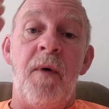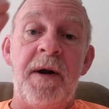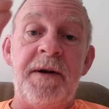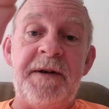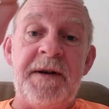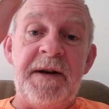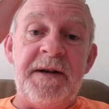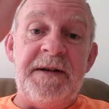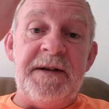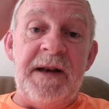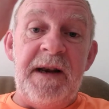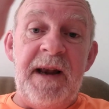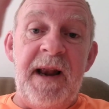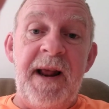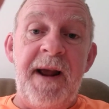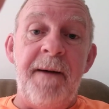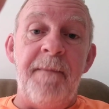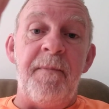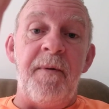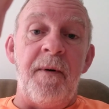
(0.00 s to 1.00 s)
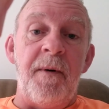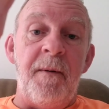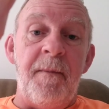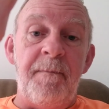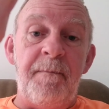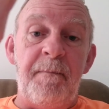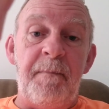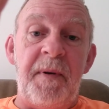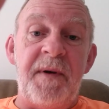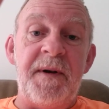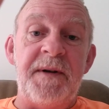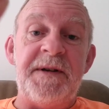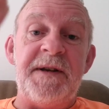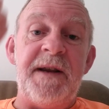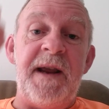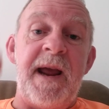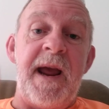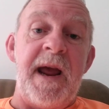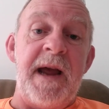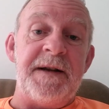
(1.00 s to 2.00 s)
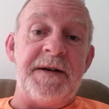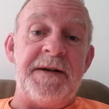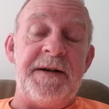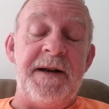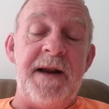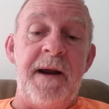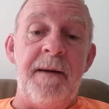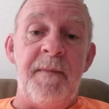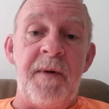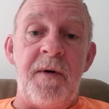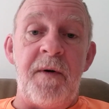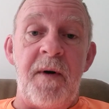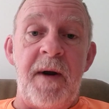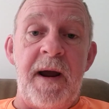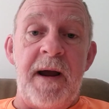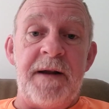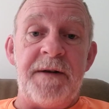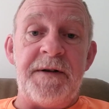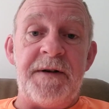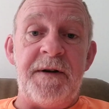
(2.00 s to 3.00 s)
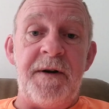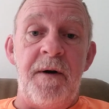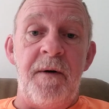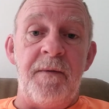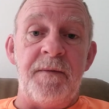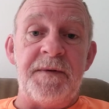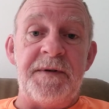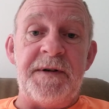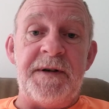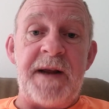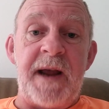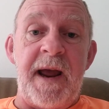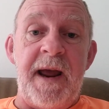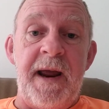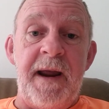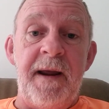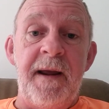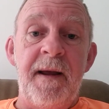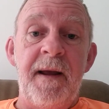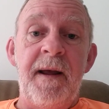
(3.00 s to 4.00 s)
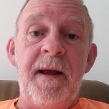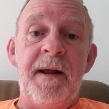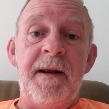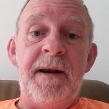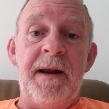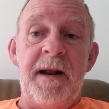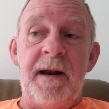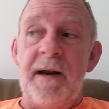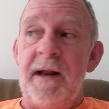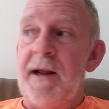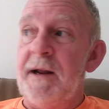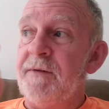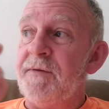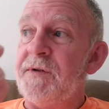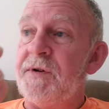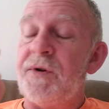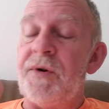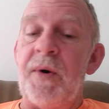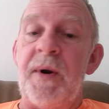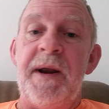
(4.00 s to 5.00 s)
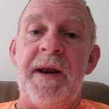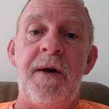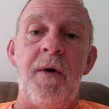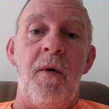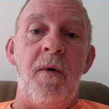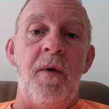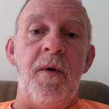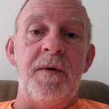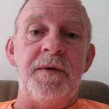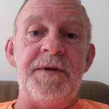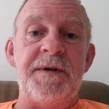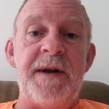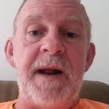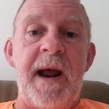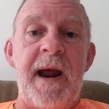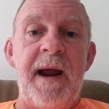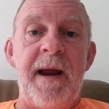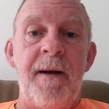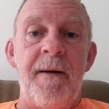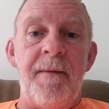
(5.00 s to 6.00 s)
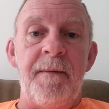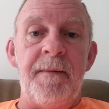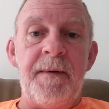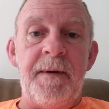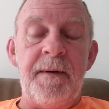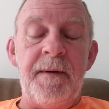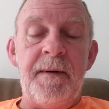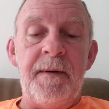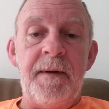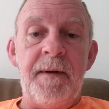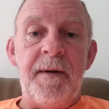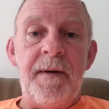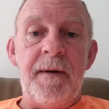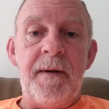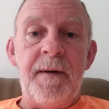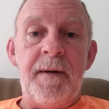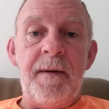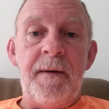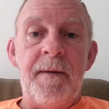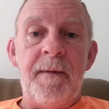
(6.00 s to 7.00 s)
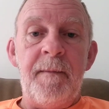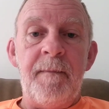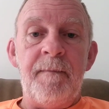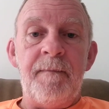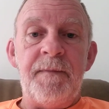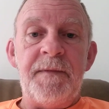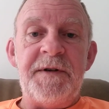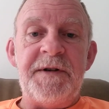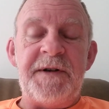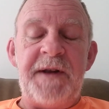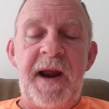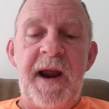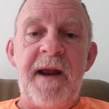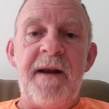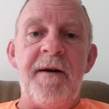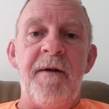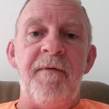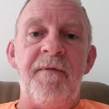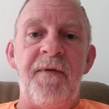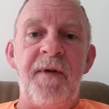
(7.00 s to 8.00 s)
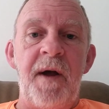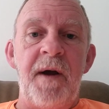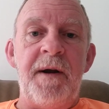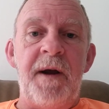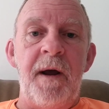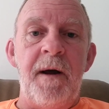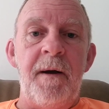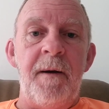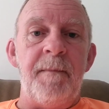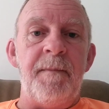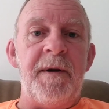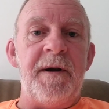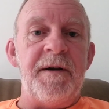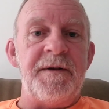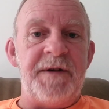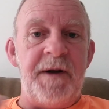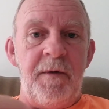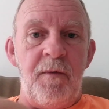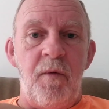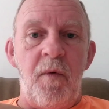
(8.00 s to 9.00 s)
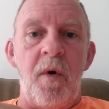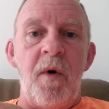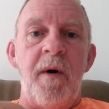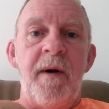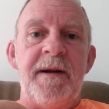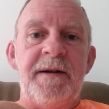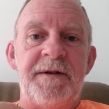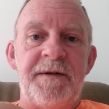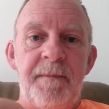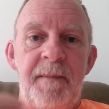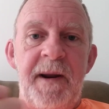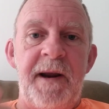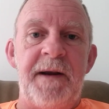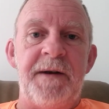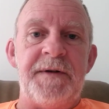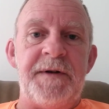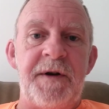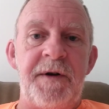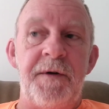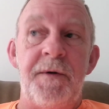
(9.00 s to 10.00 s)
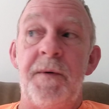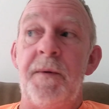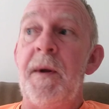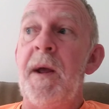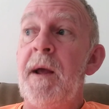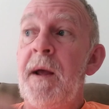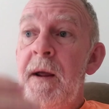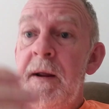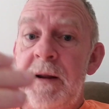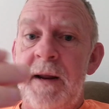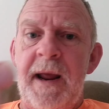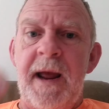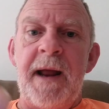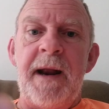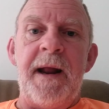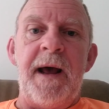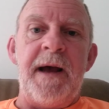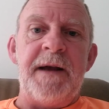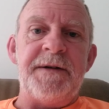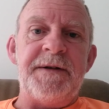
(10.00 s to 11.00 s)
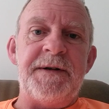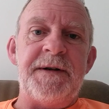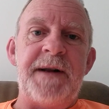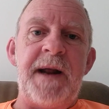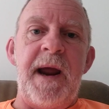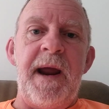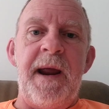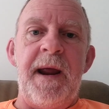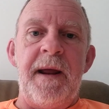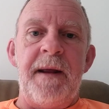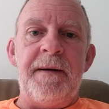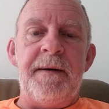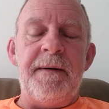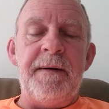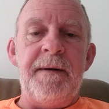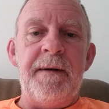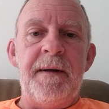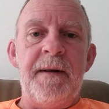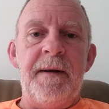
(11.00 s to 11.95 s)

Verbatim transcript: what these liberal pussy ass Democrats going to say that lives three doors down. Stand the fuck up because it worries me too, yet I stand.